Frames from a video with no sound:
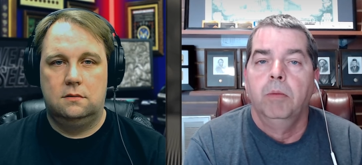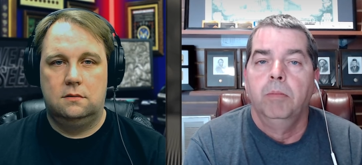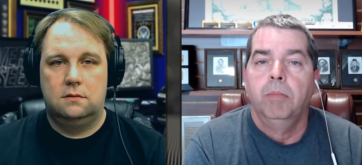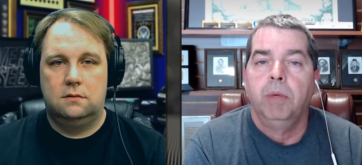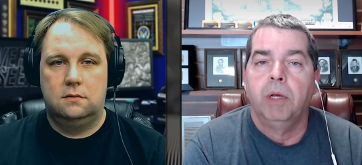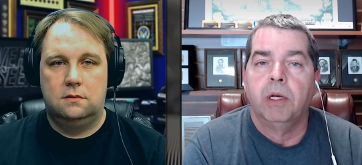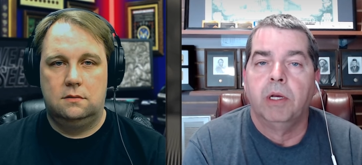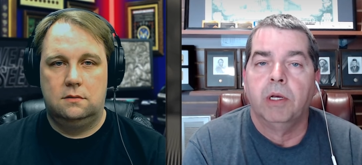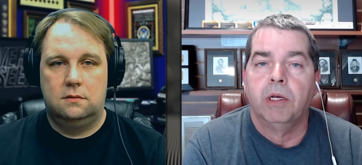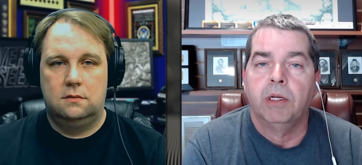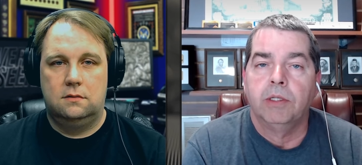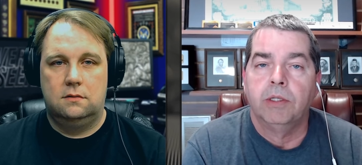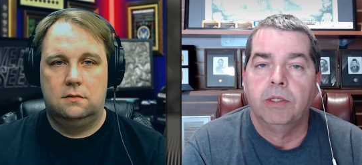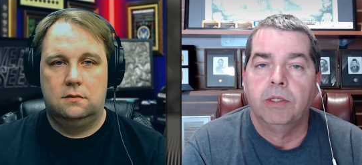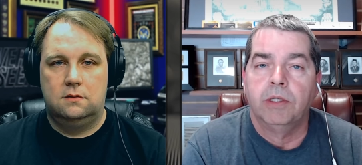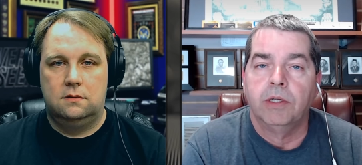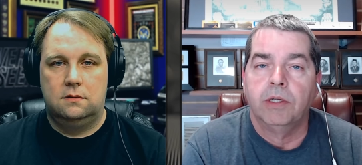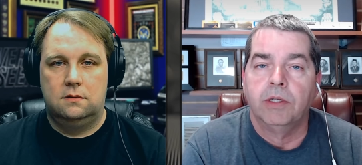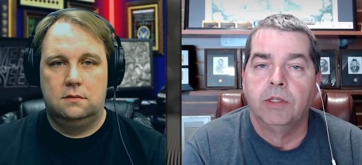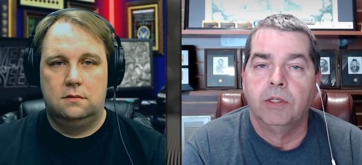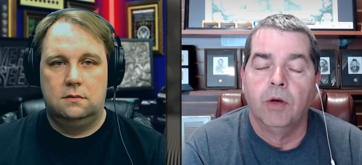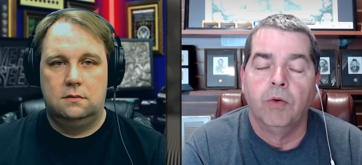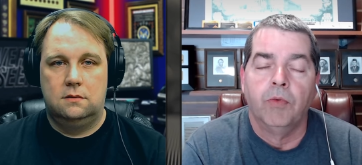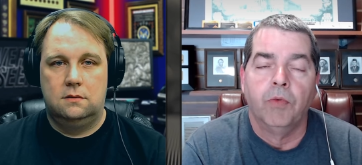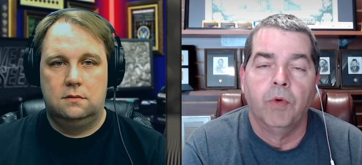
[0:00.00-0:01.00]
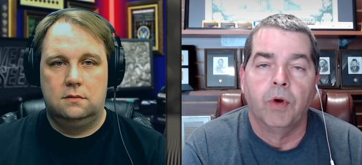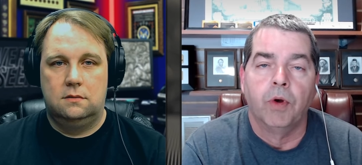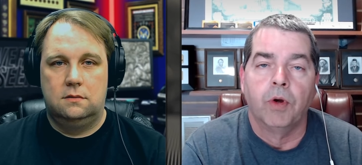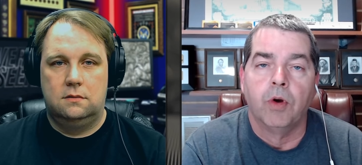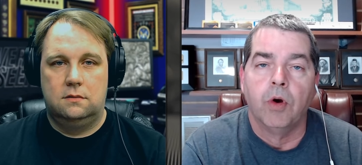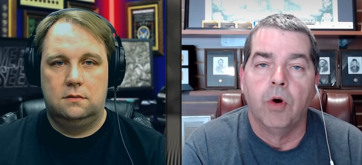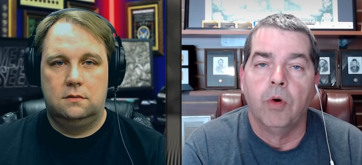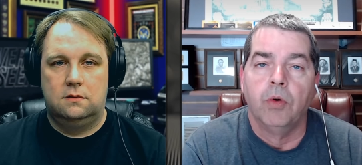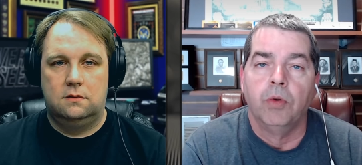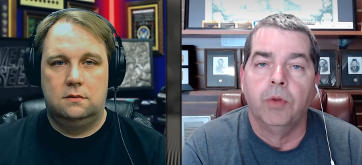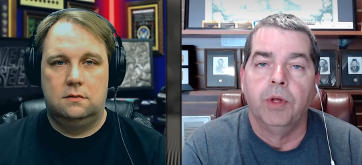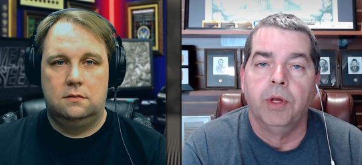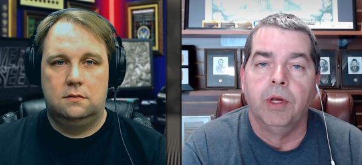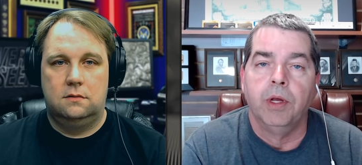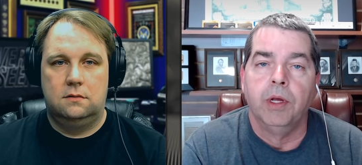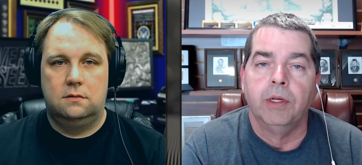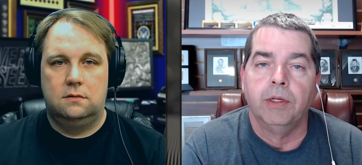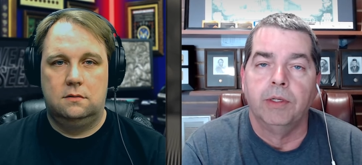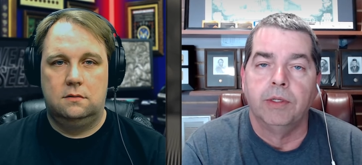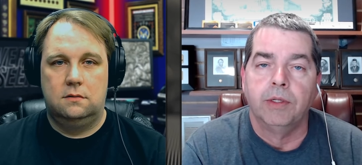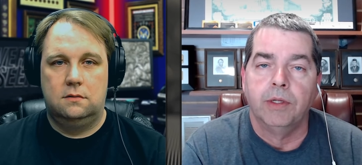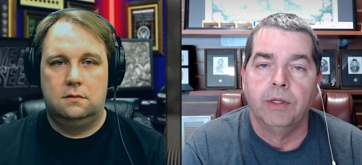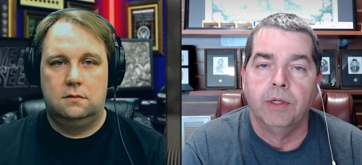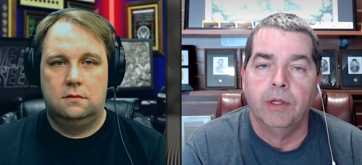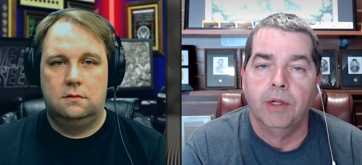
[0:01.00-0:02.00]
Speaker 1: because the silver and gold
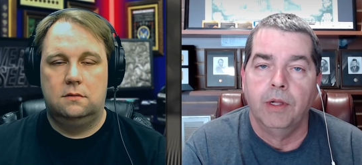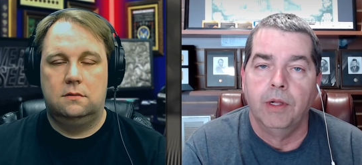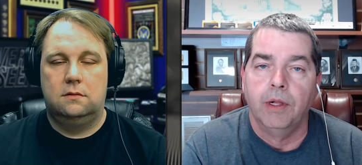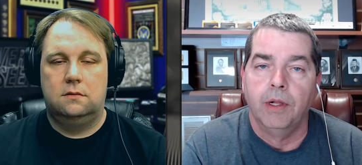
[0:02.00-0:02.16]
is